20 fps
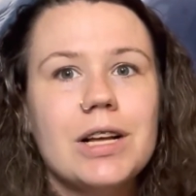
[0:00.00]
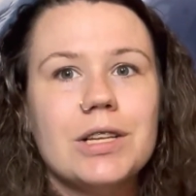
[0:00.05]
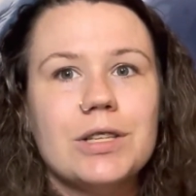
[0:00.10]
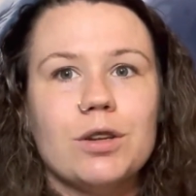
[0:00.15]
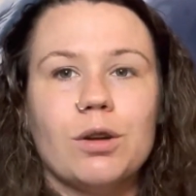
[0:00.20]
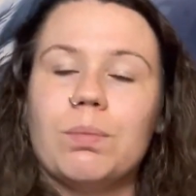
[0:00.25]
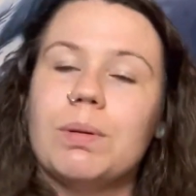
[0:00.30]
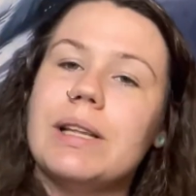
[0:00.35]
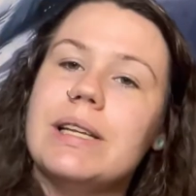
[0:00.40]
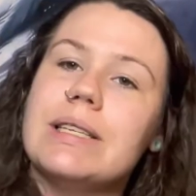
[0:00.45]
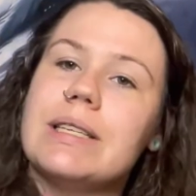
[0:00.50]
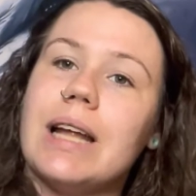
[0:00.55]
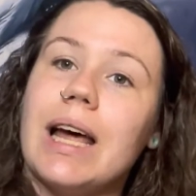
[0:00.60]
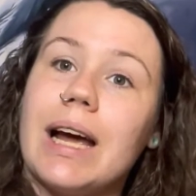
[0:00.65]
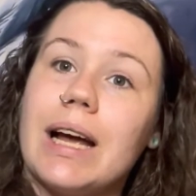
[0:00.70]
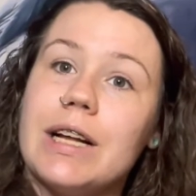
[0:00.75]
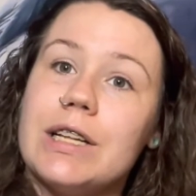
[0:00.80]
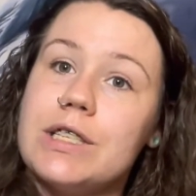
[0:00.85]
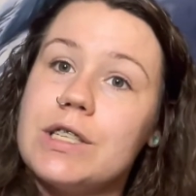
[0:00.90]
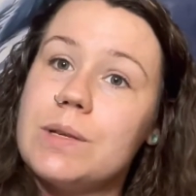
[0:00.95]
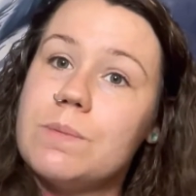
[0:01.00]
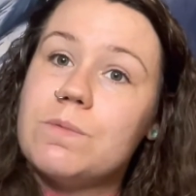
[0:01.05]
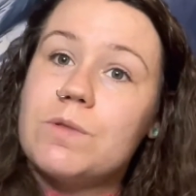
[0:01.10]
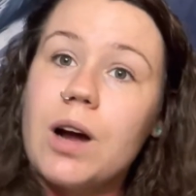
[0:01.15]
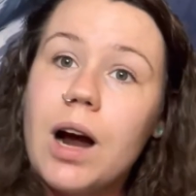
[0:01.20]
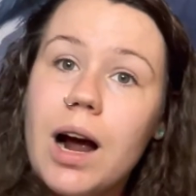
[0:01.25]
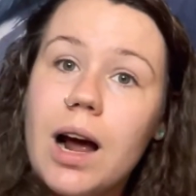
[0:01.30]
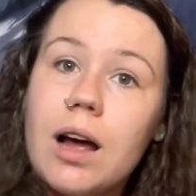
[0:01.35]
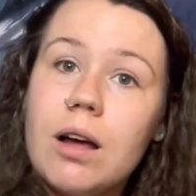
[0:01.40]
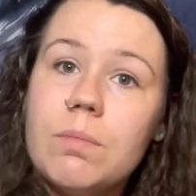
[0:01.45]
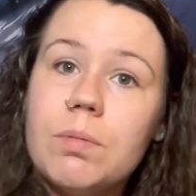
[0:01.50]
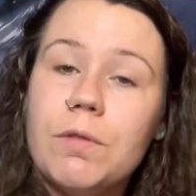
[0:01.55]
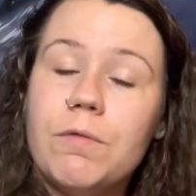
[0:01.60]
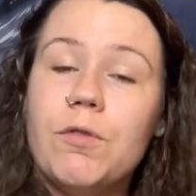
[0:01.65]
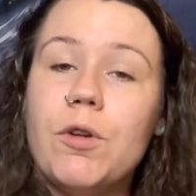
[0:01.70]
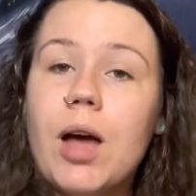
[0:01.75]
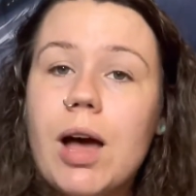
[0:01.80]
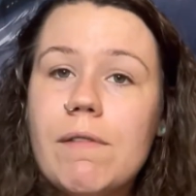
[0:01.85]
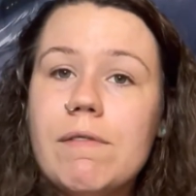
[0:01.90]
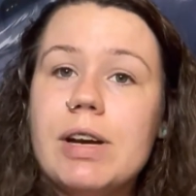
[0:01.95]
So please like and subscribe.
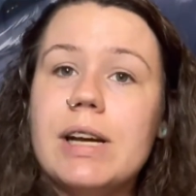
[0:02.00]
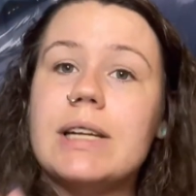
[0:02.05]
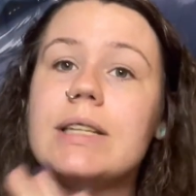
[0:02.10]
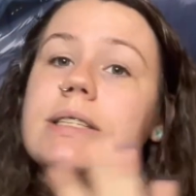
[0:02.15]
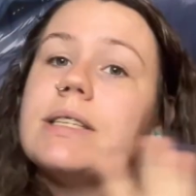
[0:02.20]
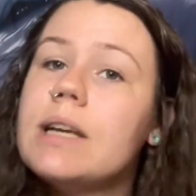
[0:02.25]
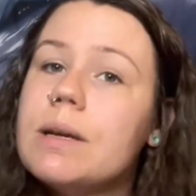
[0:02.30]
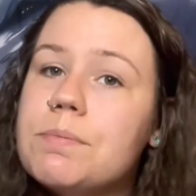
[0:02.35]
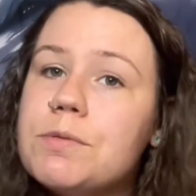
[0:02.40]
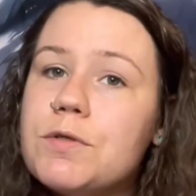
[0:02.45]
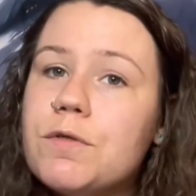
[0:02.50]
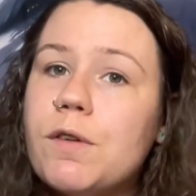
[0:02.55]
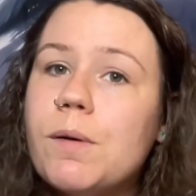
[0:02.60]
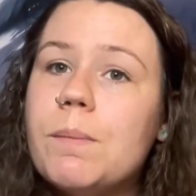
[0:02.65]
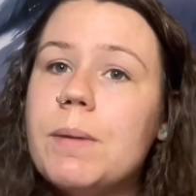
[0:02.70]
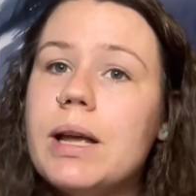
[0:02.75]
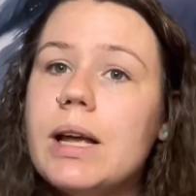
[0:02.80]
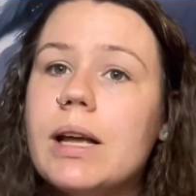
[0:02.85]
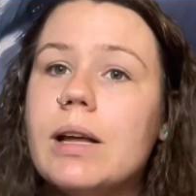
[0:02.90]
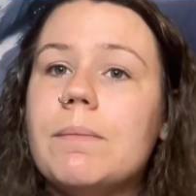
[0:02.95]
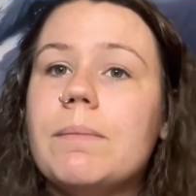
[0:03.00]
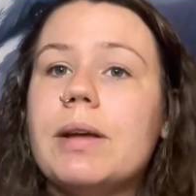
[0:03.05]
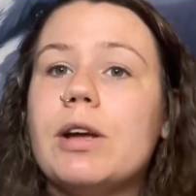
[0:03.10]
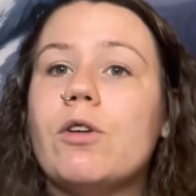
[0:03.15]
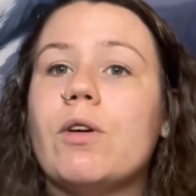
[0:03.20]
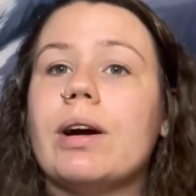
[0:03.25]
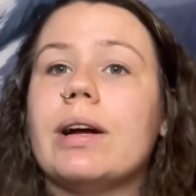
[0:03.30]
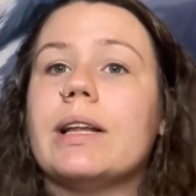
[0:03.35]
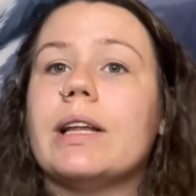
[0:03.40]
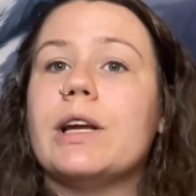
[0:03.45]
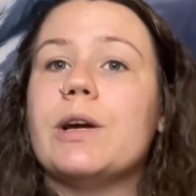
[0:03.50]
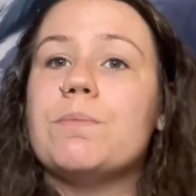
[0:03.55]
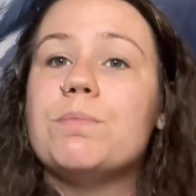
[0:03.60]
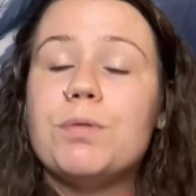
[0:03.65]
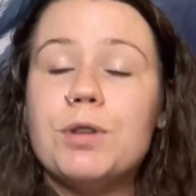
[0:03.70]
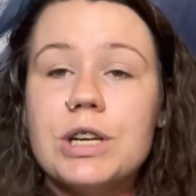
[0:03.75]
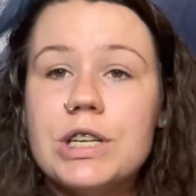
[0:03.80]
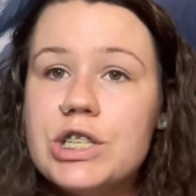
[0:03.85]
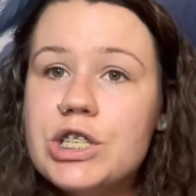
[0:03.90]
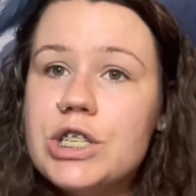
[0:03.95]
If you have any tips for me, it'd be greatly
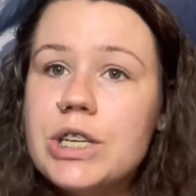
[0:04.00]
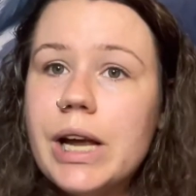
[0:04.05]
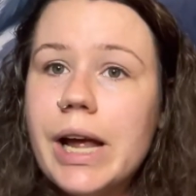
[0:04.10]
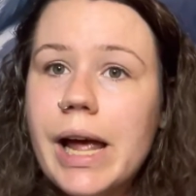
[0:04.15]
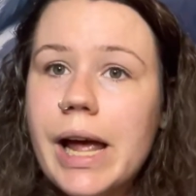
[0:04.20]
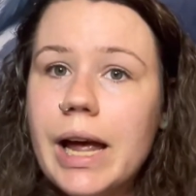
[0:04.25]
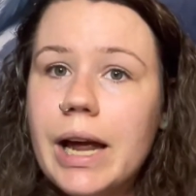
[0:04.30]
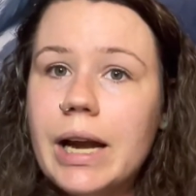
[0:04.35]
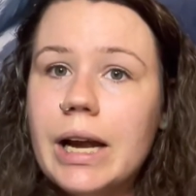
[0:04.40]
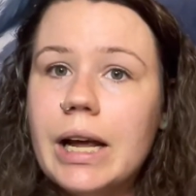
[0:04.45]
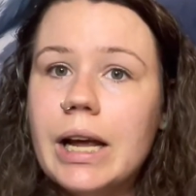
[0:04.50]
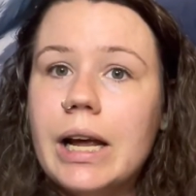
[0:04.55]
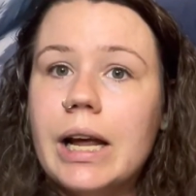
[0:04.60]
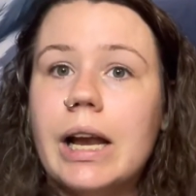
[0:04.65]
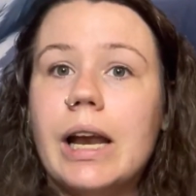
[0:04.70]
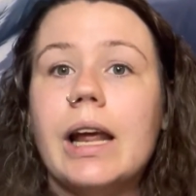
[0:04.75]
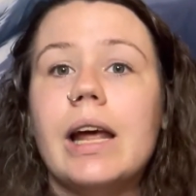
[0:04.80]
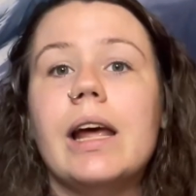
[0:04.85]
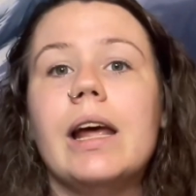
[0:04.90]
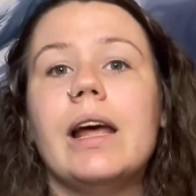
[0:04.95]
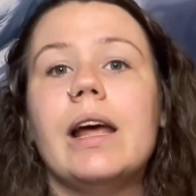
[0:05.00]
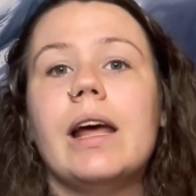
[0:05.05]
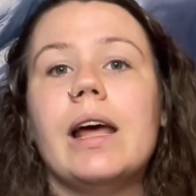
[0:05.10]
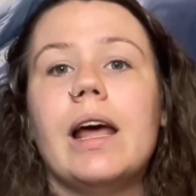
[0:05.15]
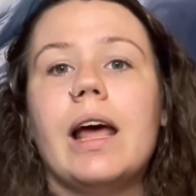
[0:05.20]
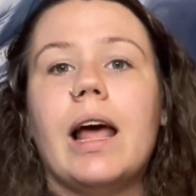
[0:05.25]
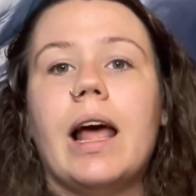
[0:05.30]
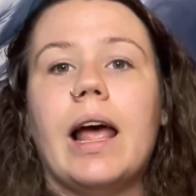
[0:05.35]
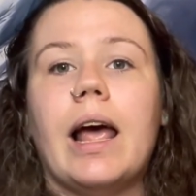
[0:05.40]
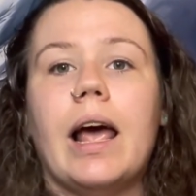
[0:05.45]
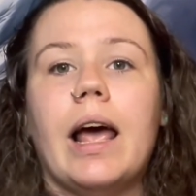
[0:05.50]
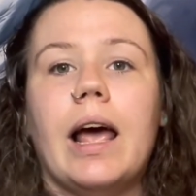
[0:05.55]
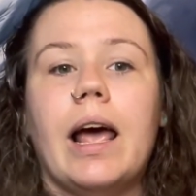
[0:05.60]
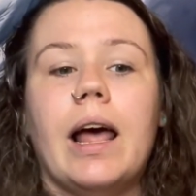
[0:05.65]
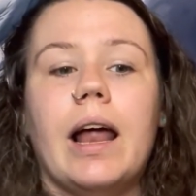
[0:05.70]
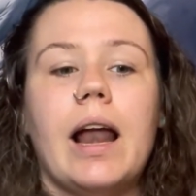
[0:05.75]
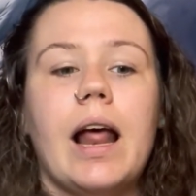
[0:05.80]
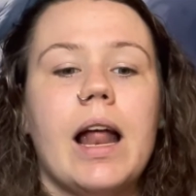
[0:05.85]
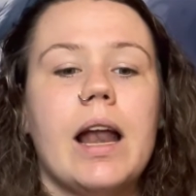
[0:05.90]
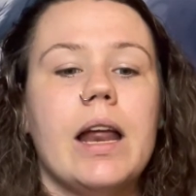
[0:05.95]
appreciated.
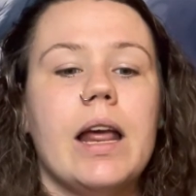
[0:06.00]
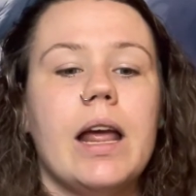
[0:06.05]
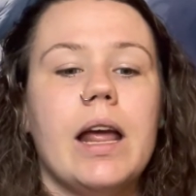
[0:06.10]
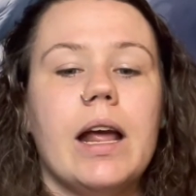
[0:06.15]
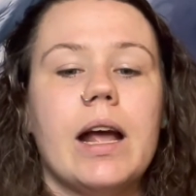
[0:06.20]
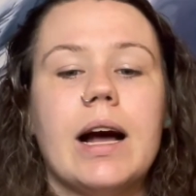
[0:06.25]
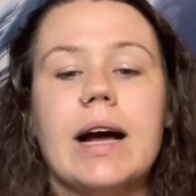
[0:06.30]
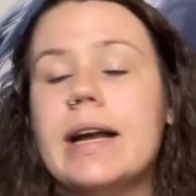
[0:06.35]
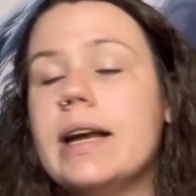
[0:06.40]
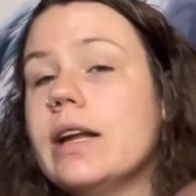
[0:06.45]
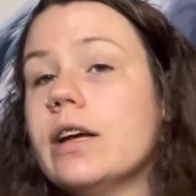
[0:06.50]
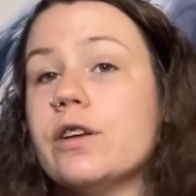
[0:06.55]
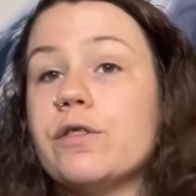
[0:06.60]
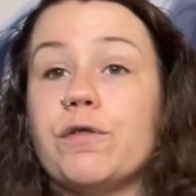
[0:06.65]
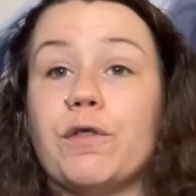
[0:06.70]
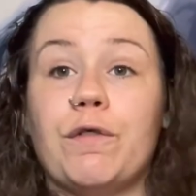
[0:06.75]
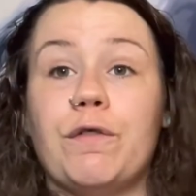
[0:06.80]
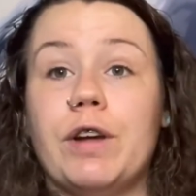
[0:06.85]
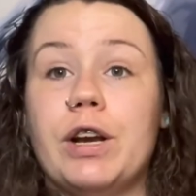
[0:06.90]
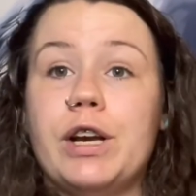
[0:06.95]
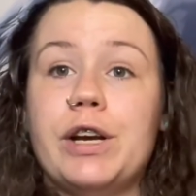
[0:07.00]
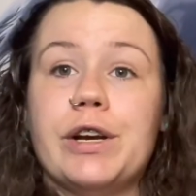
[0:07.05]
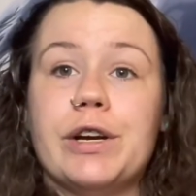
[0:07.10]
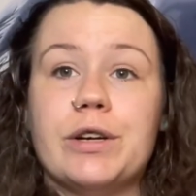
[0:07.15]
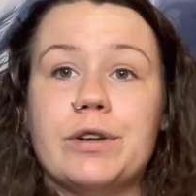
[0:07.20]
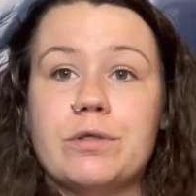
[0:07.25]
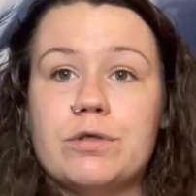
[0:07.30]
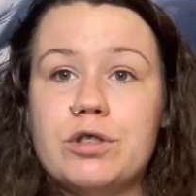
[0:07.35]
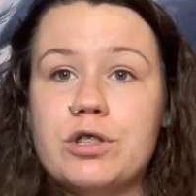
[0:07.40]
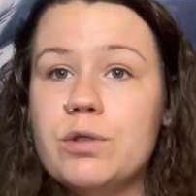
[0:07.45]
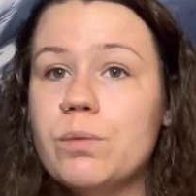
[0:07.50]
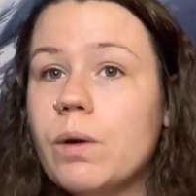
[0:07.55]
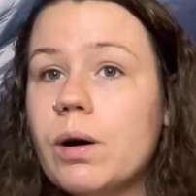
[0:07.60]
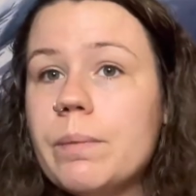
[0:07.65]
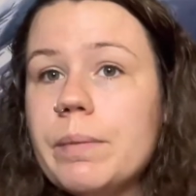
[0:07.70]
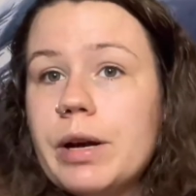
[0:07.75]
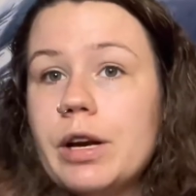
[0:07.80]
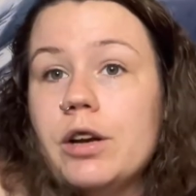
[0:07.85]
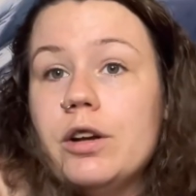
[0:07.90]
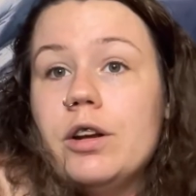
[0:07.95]
And any ideas for videos you
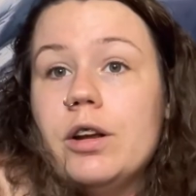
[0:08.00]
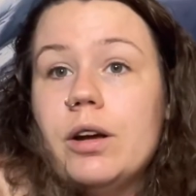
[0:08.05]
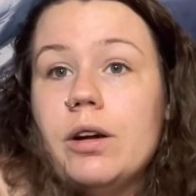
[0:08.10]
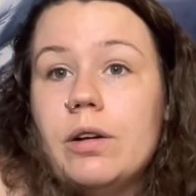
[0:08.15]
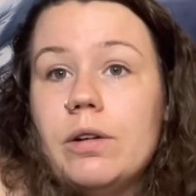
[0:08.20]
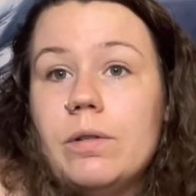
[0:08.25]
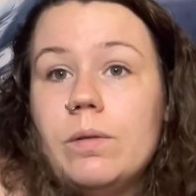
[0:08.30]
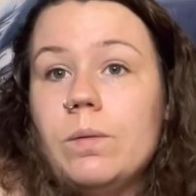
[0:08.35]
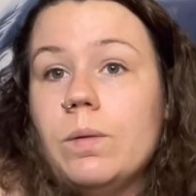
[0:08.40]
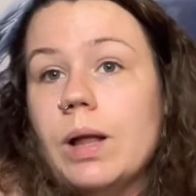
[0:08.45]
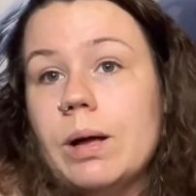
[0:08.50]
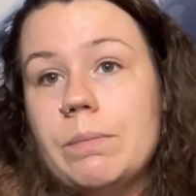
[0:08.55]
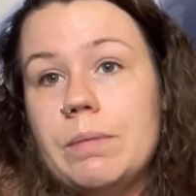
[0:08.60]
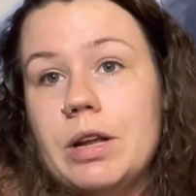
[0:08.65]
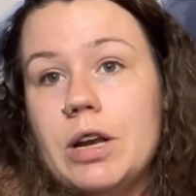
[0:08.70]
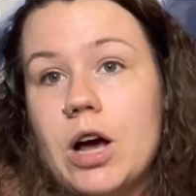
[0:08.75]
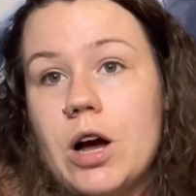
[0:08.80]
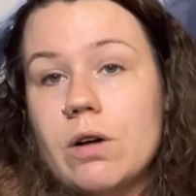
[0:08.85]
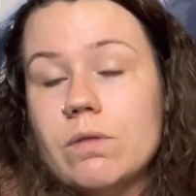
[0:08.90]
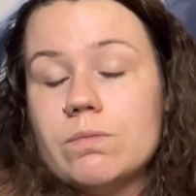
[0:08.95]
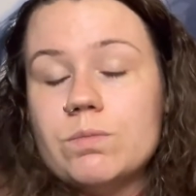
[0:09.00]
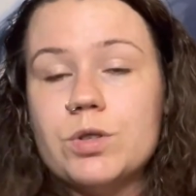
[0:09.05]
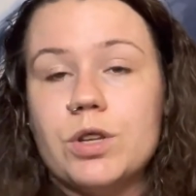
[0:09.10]
want me to do, let me know.